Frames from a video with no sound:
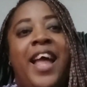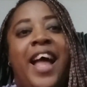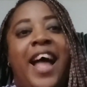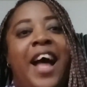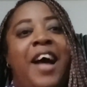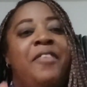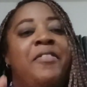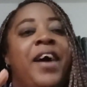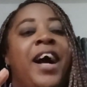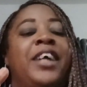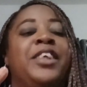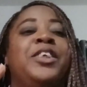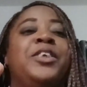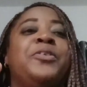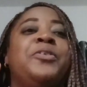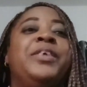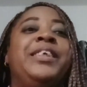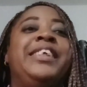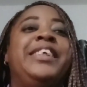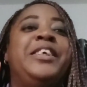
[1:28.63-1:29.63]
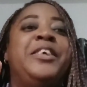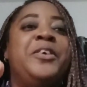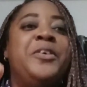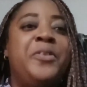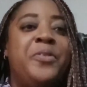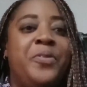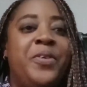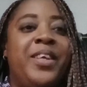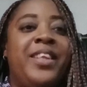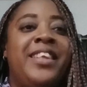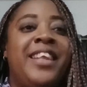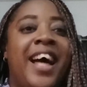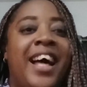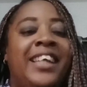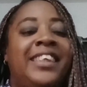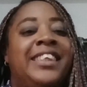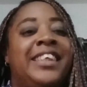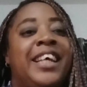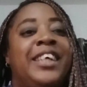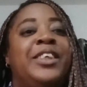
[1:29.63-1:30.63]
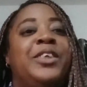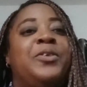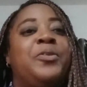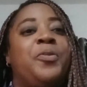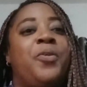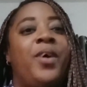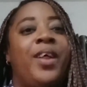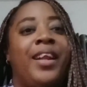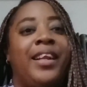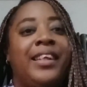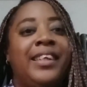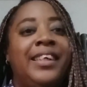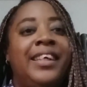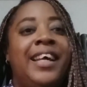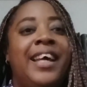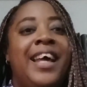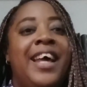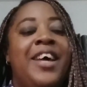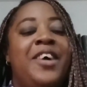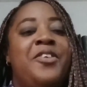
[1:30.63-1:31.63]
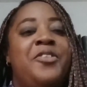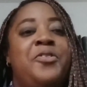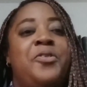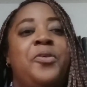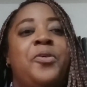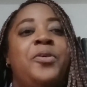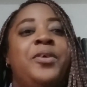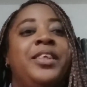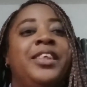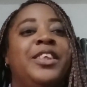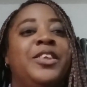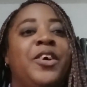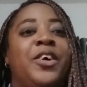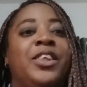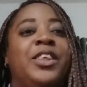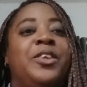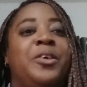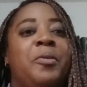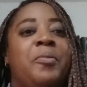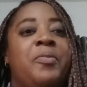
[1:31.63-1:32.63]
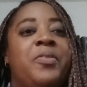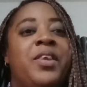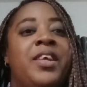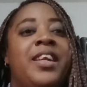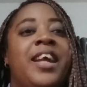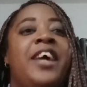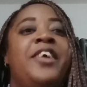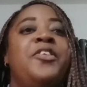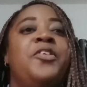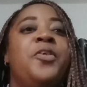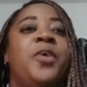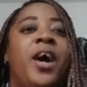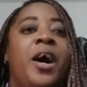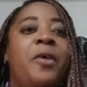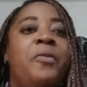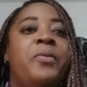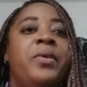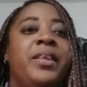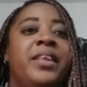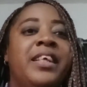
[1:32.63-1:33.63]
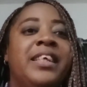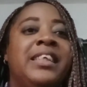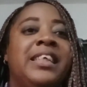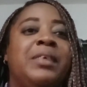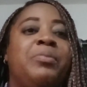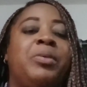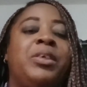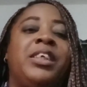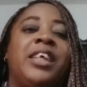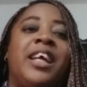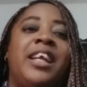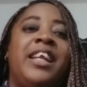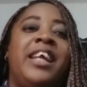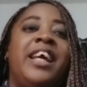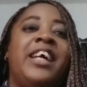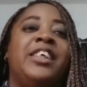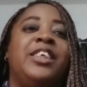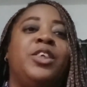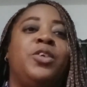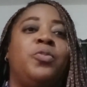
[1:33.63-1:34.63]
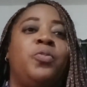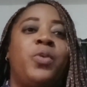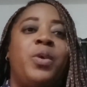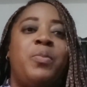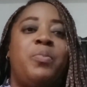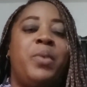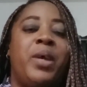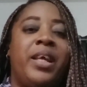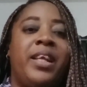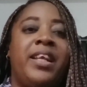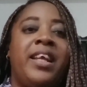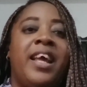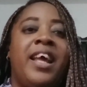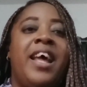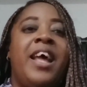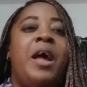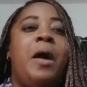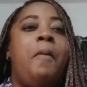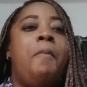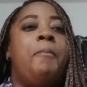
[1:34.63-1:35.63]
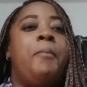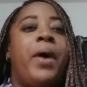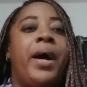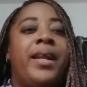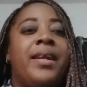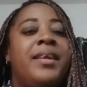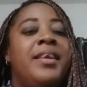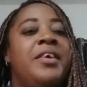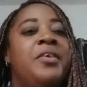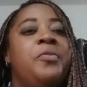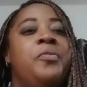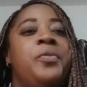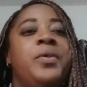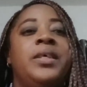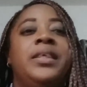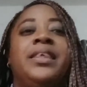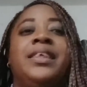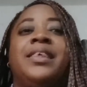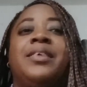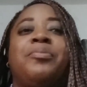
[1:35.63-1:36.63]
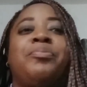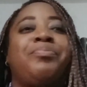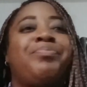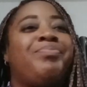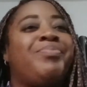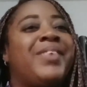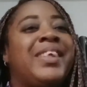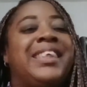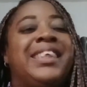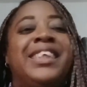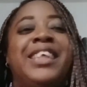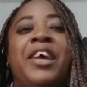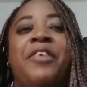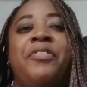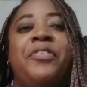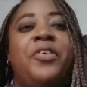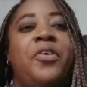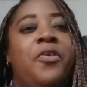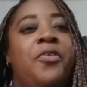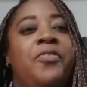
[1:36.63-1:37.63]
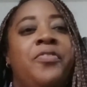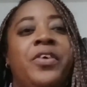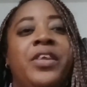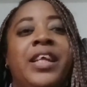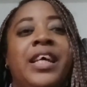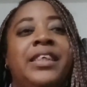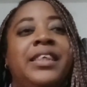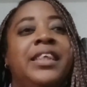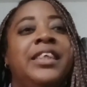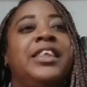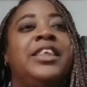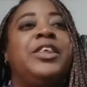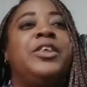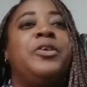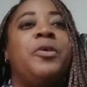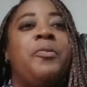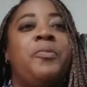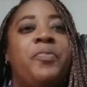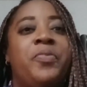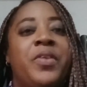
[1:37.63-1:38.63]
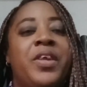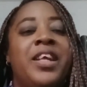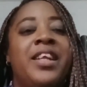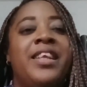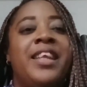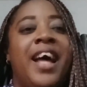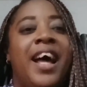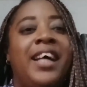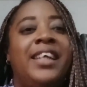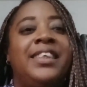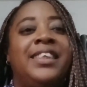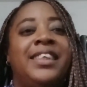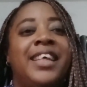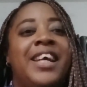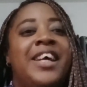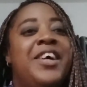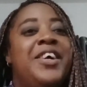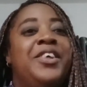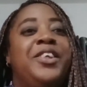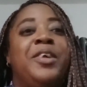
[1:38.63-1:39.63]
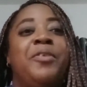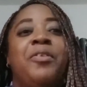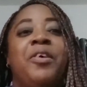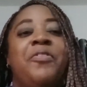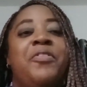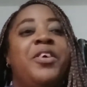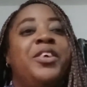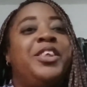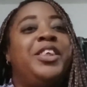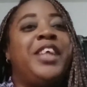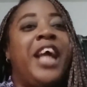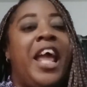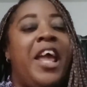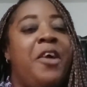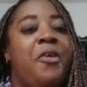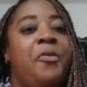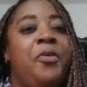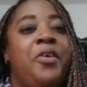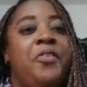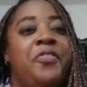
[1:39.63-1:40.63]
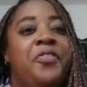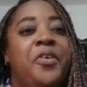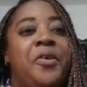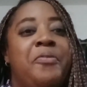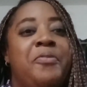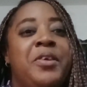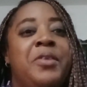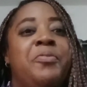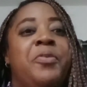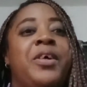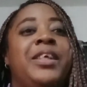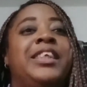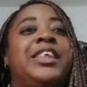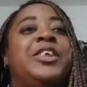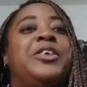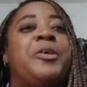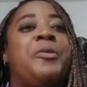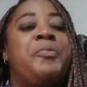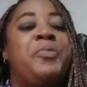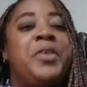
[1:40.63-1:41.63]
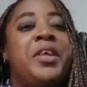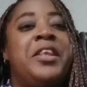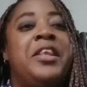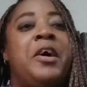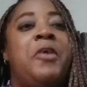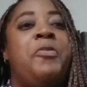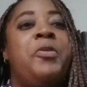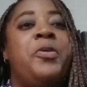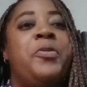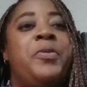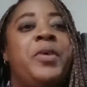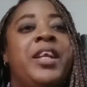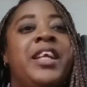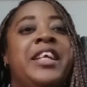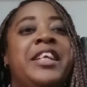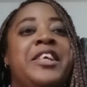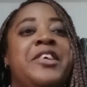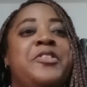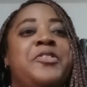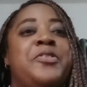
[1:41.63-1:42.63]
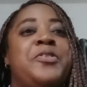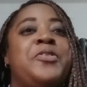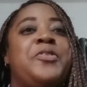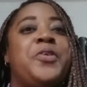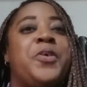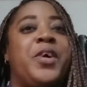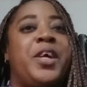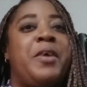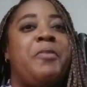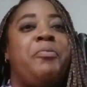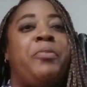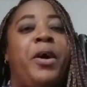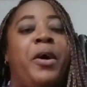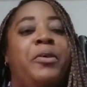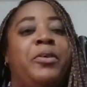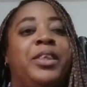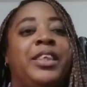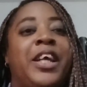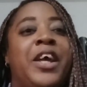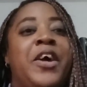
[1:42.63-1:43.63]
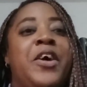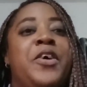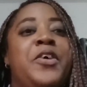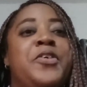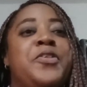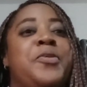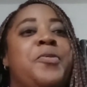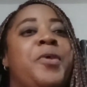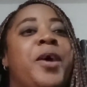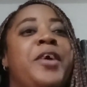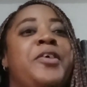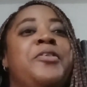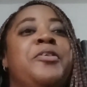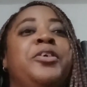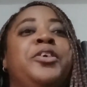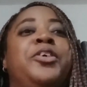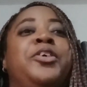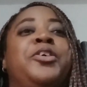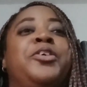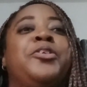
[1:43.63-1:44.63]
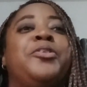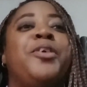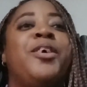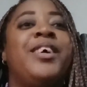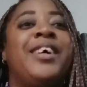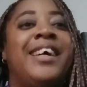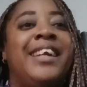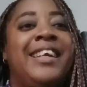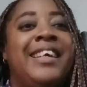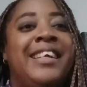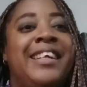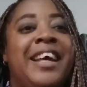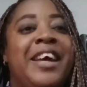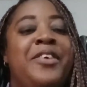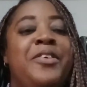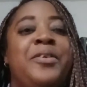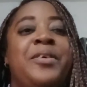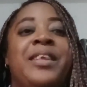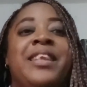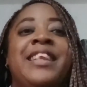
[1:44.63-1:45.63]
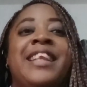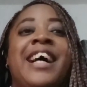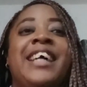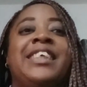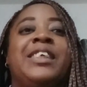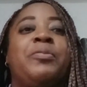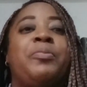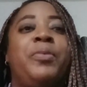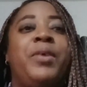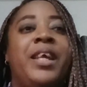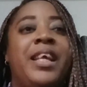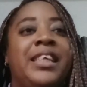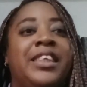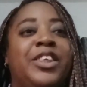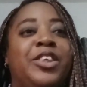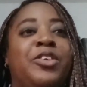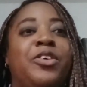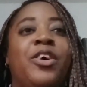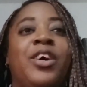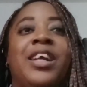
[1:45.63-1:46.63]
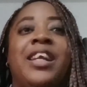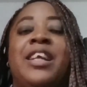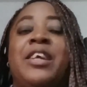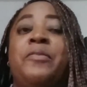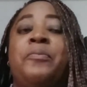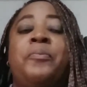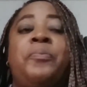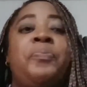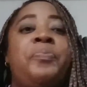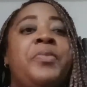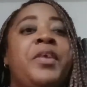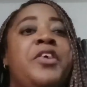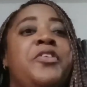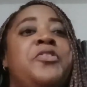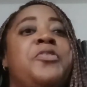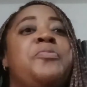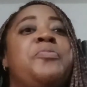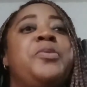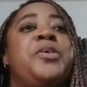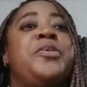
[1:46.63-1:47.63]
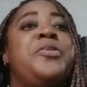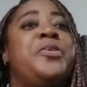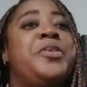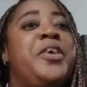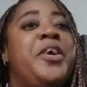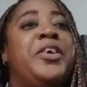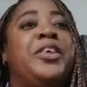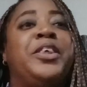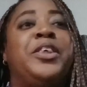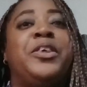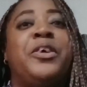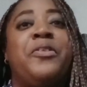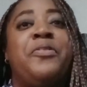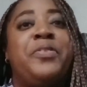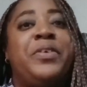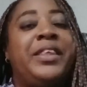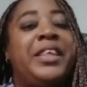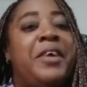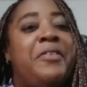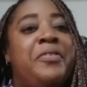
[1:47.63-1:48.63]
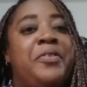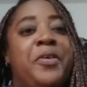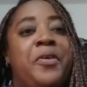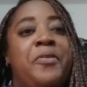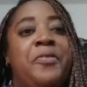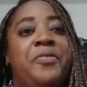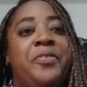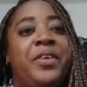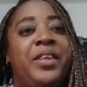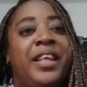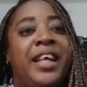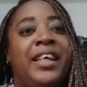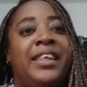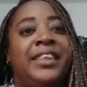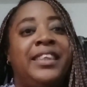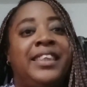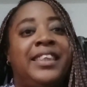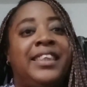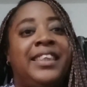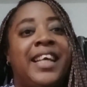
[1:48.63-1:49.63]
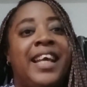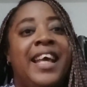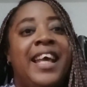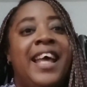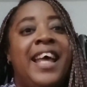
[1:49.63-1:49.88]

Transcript: I've had to deal with that as well. So it's not something I know how it is, especially as women. Battling with self confidence is something that some of us shy away from it, but it's something that we really need to talk about. So are you struggling? Are you in that place, struggling to build your self confidence?